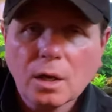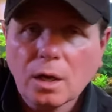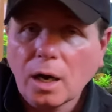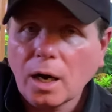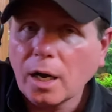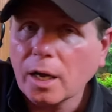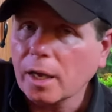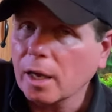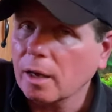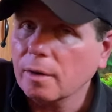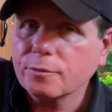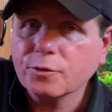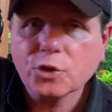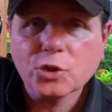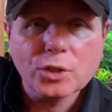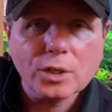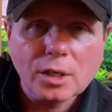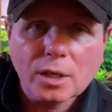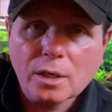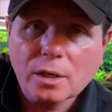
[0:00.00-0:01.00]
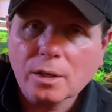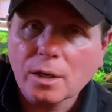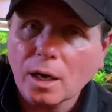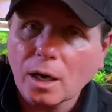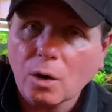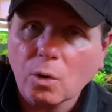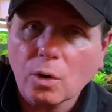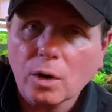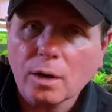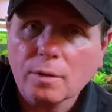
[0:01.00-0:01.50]
I have seen,
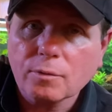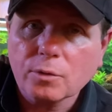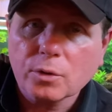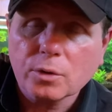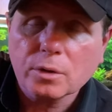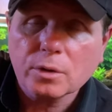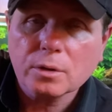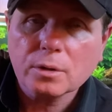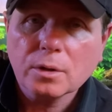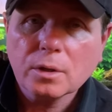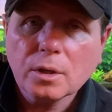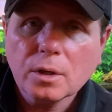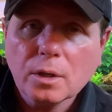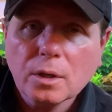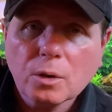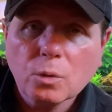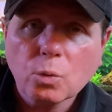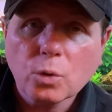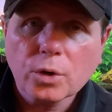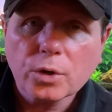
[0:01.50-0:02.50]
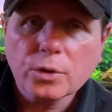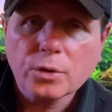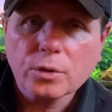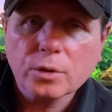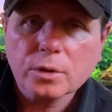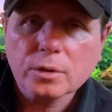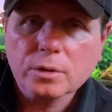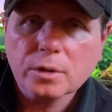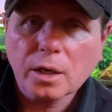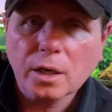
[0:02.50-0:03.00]
however, where you
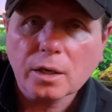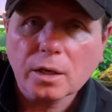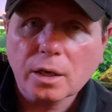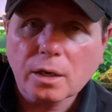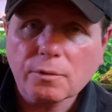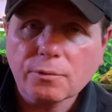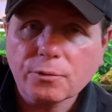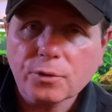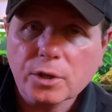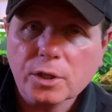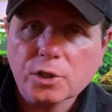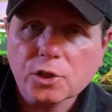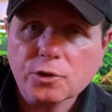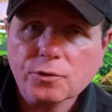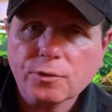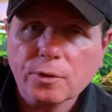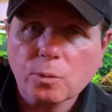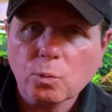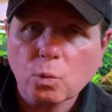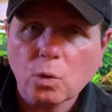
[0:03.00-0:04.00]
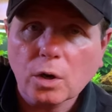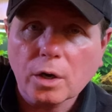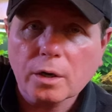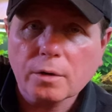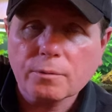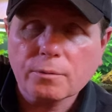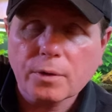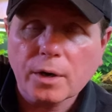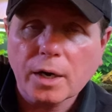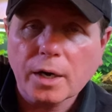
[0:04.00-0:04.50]
can take a fish from one
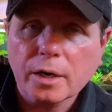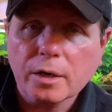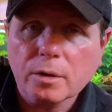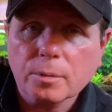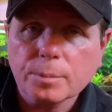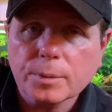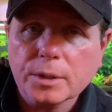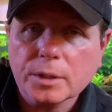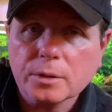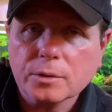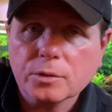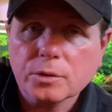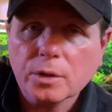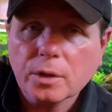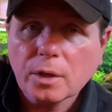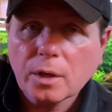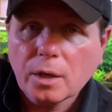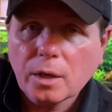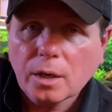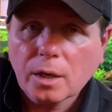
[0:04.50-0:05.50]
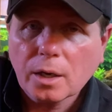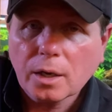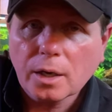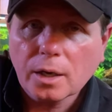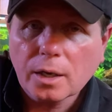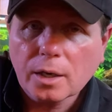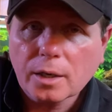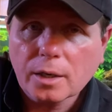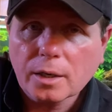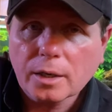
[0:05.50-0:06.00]
environment
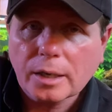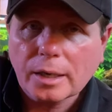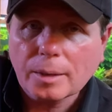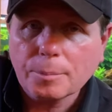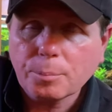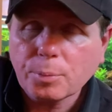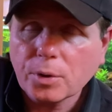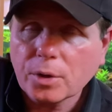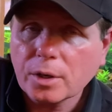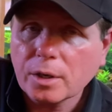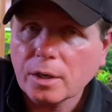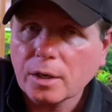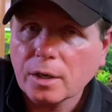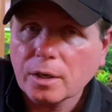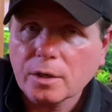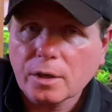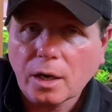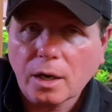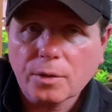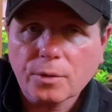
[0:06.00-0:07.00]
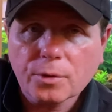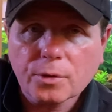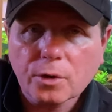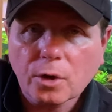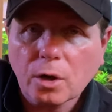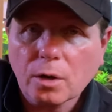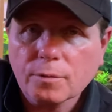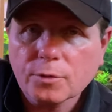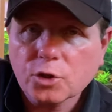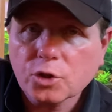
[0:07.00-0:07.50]
and put it in another, and
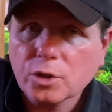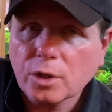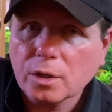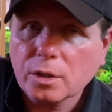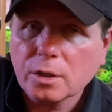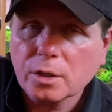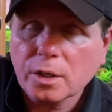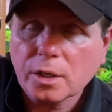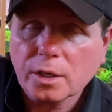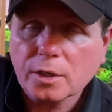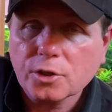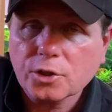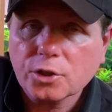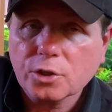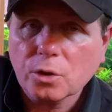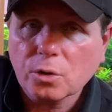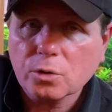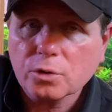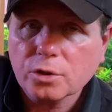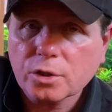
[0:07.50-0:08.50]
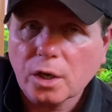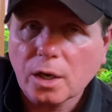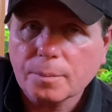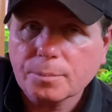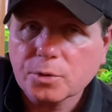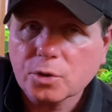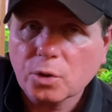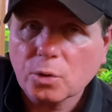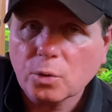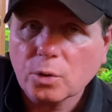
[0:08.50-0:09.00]
all of a sudden ick shows up.
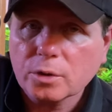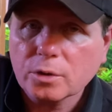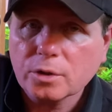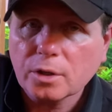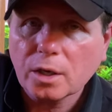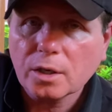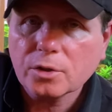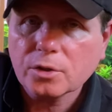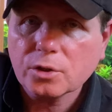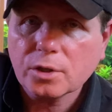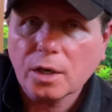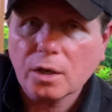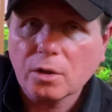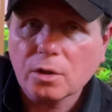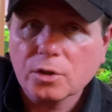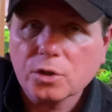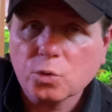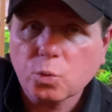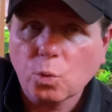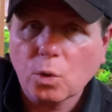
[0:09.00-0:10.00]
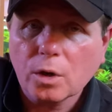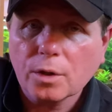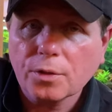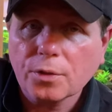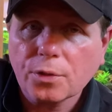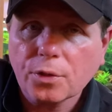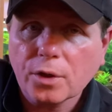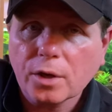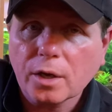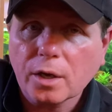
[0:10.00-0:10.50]
So it does tell us one
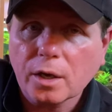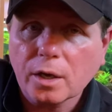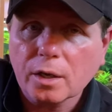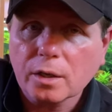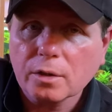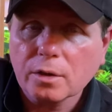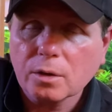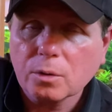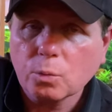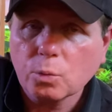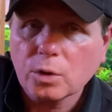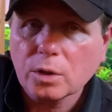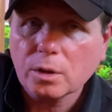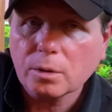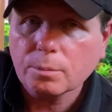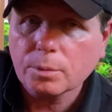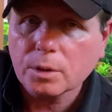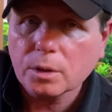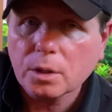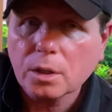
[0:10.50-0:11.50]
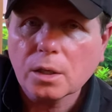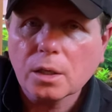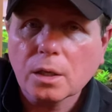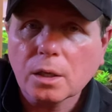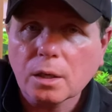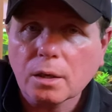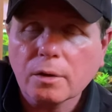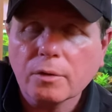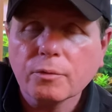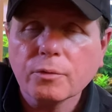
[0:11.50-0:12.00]
thing, that we
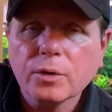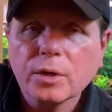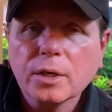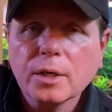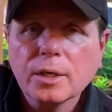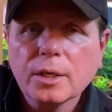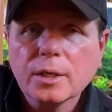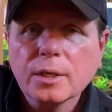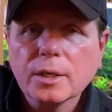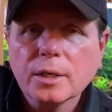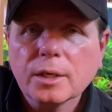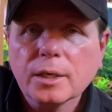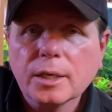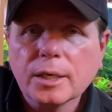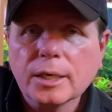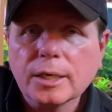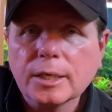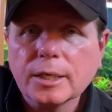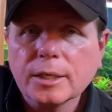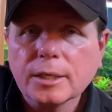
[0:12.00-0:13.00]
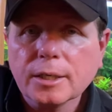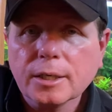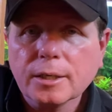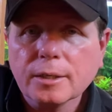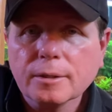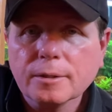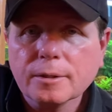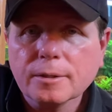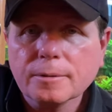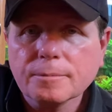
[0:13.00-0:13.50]
believe,
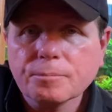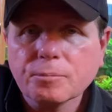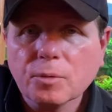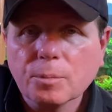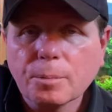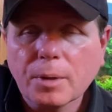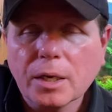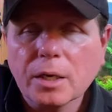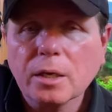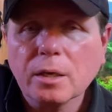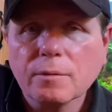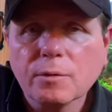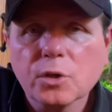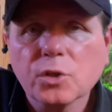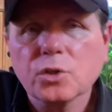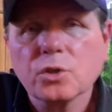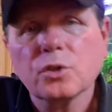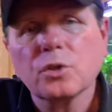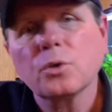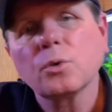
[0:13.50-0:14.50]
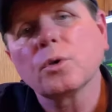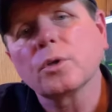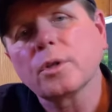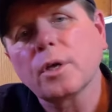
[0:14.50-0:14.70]
and many of us do in